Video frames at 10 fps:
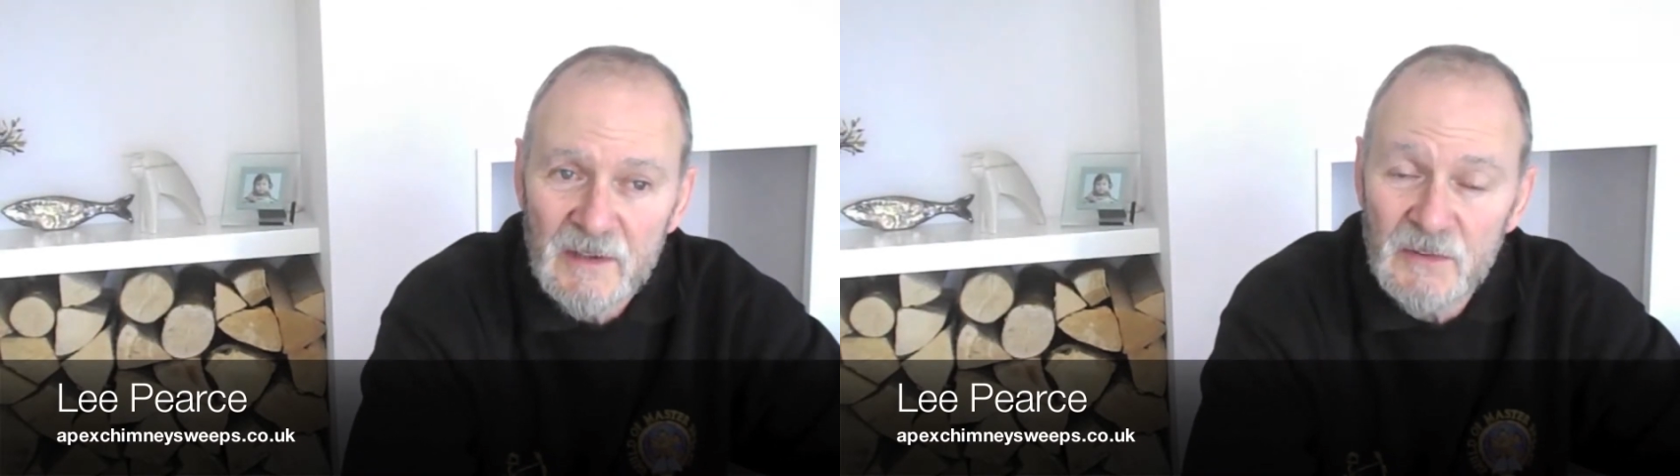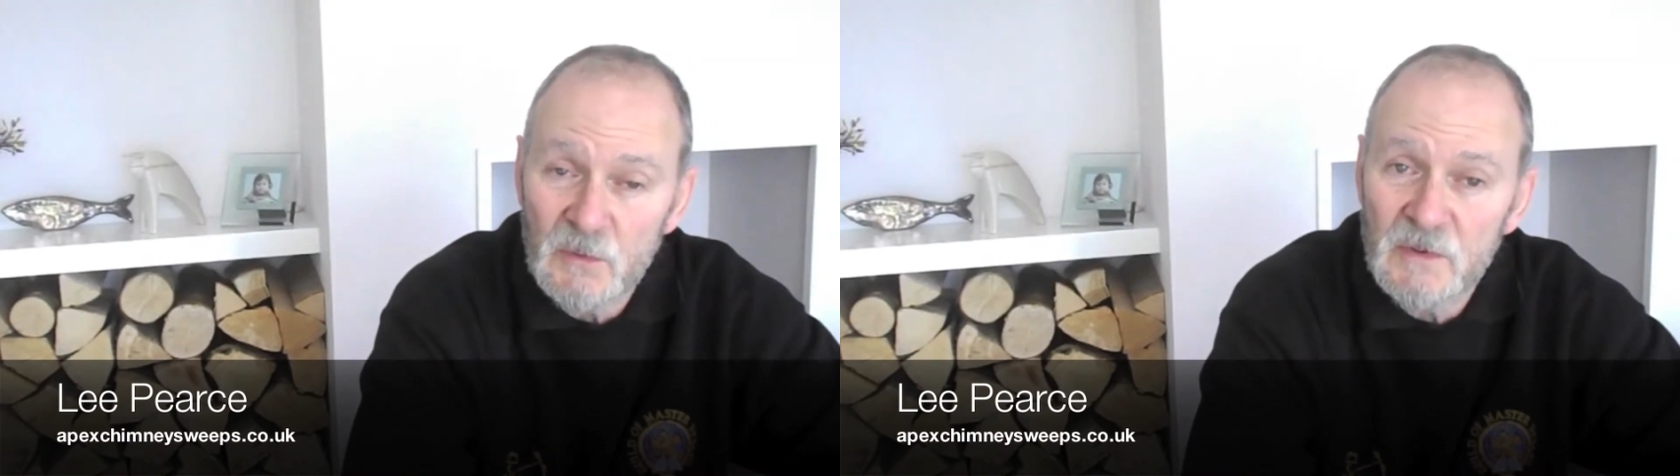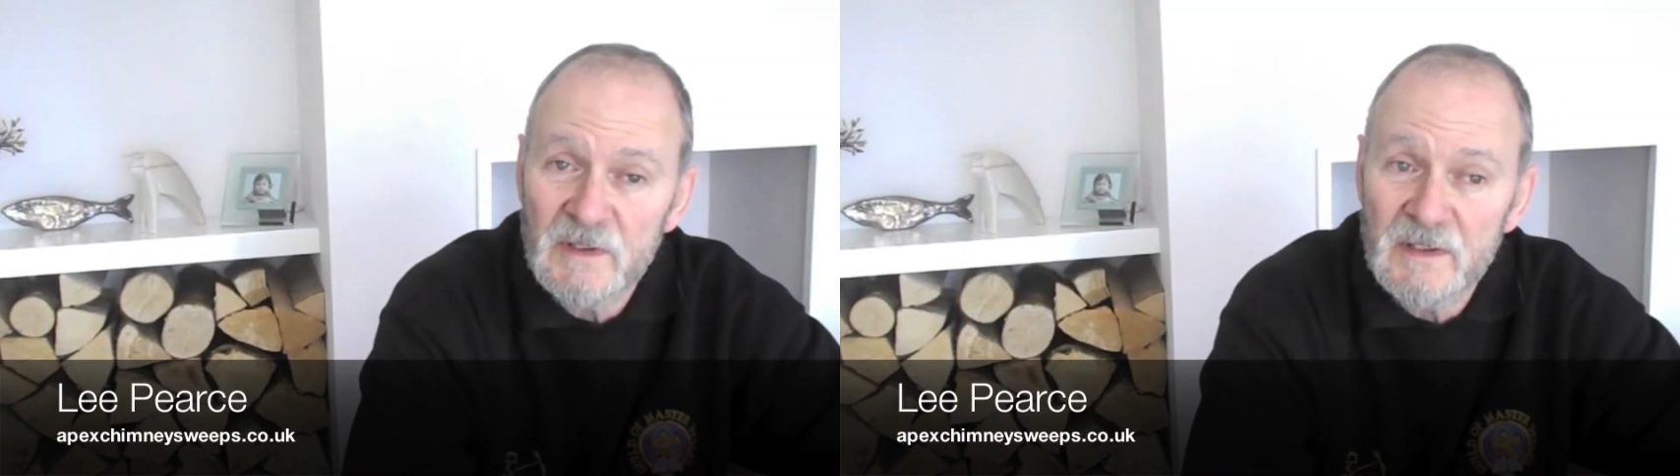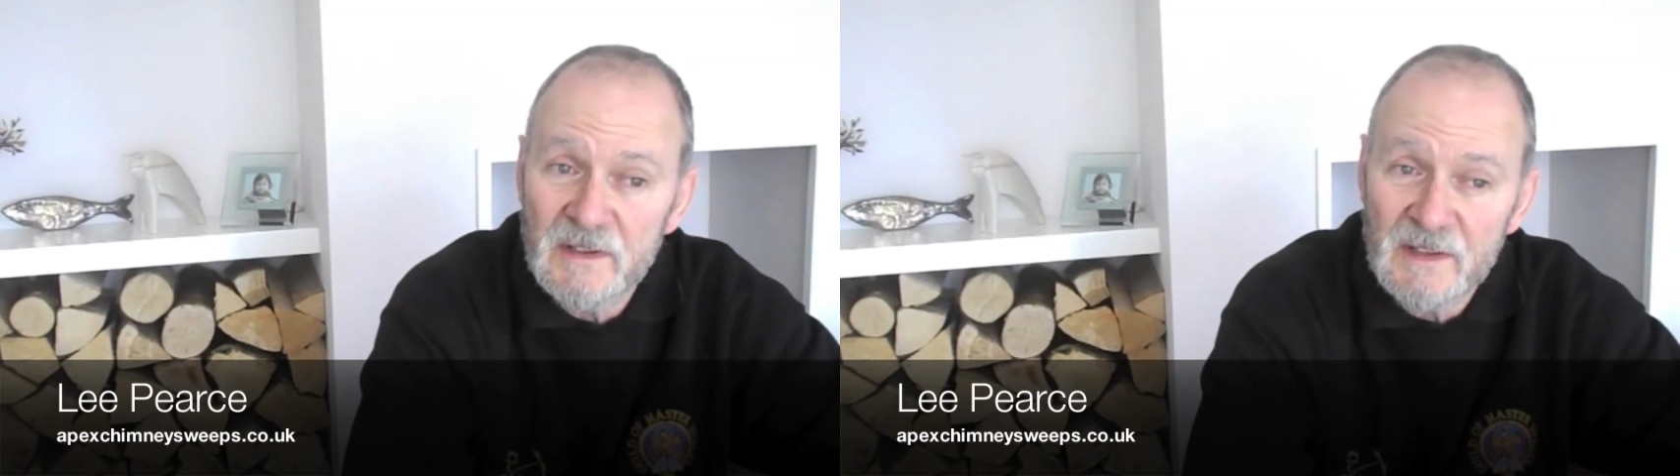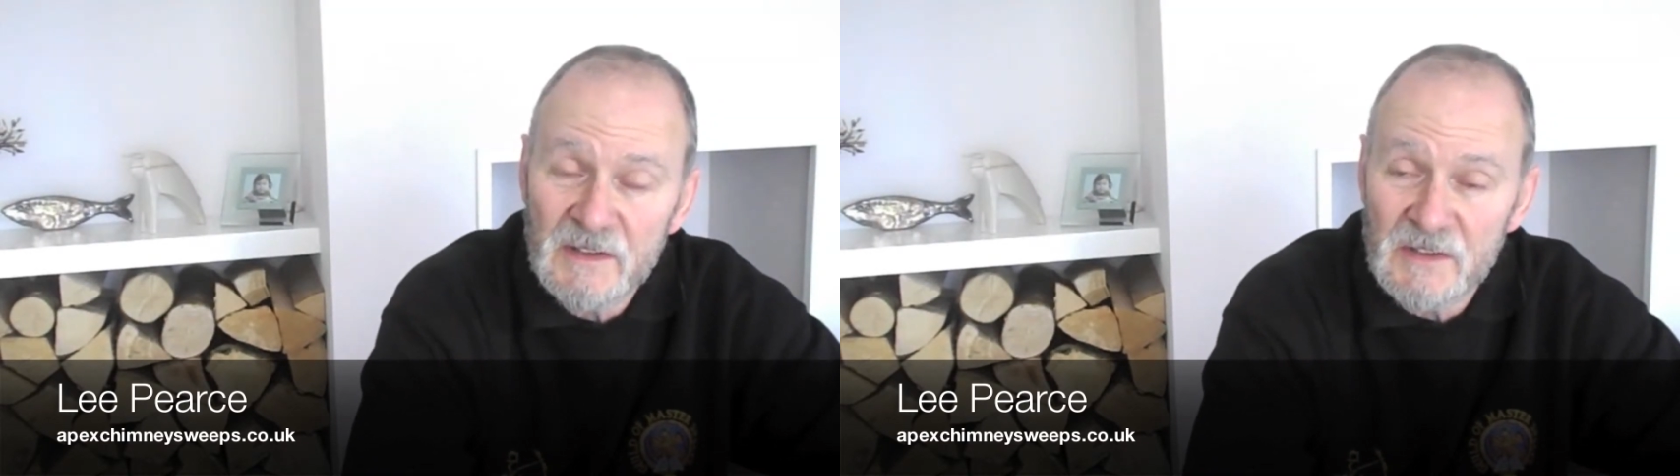The wood
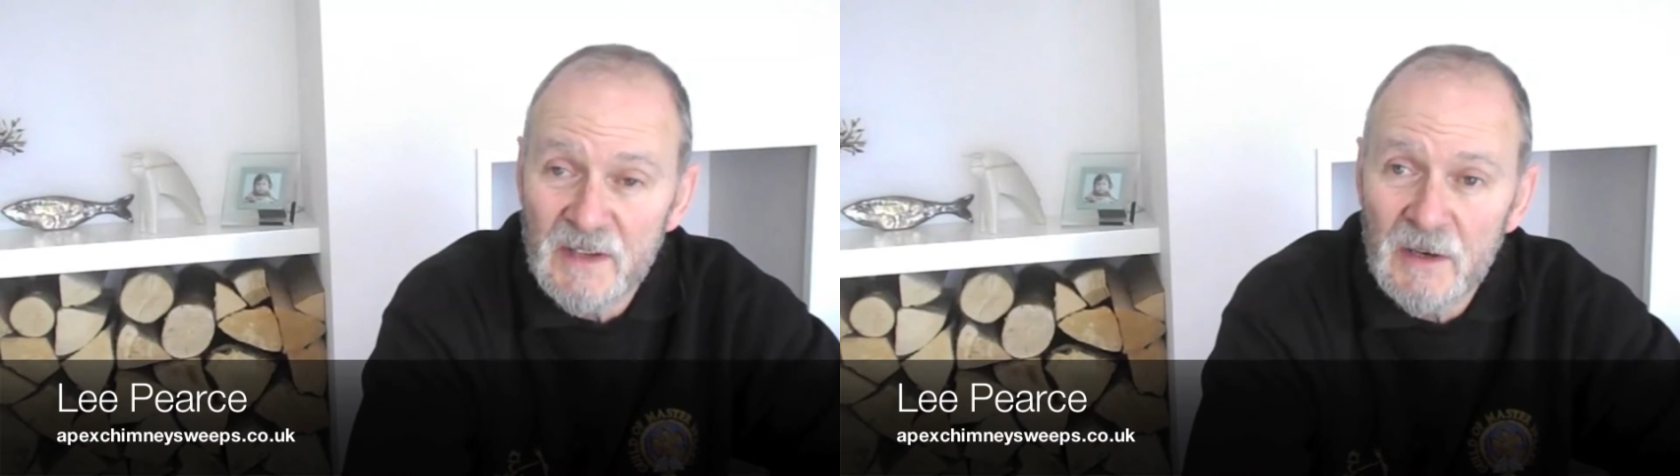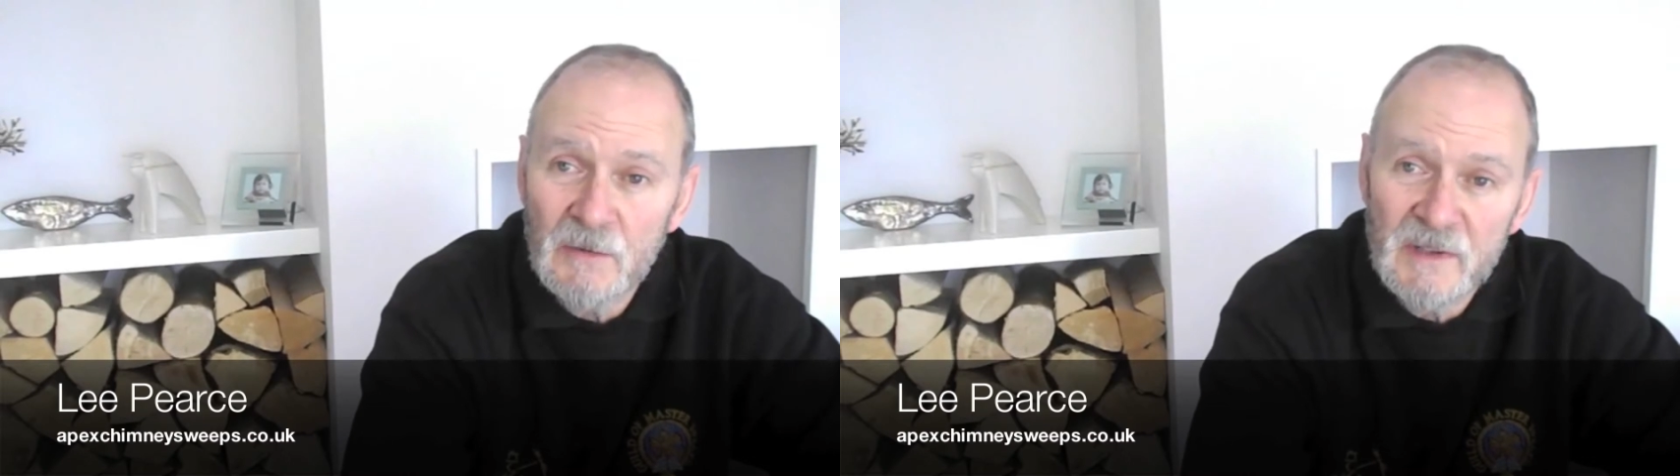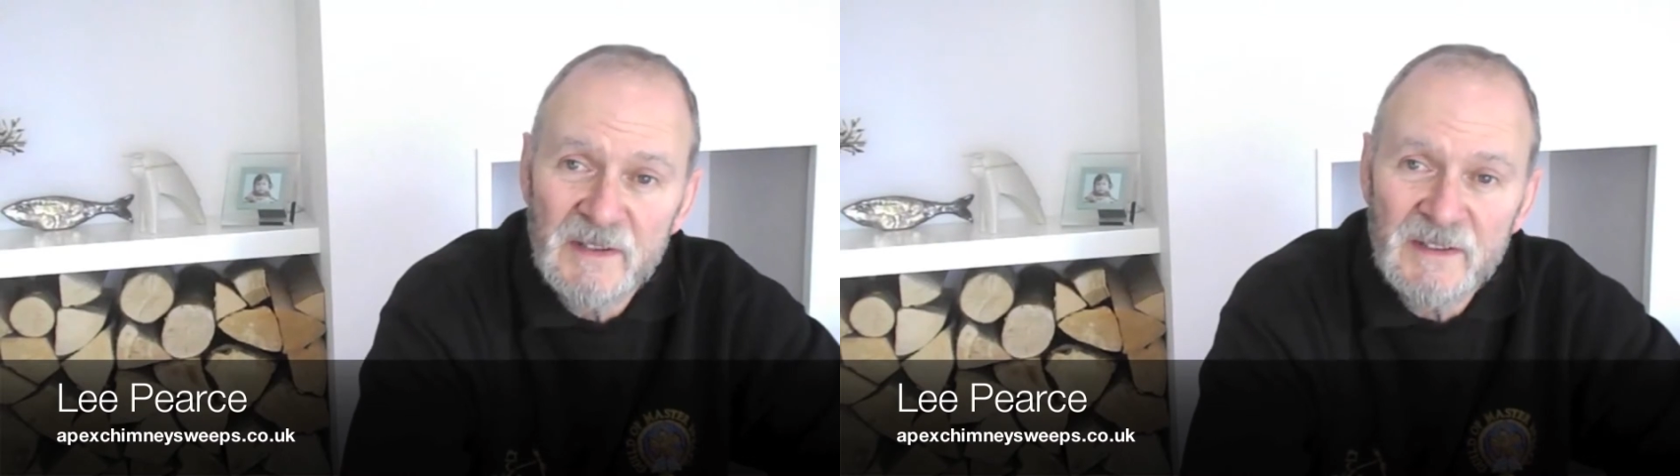is actually holding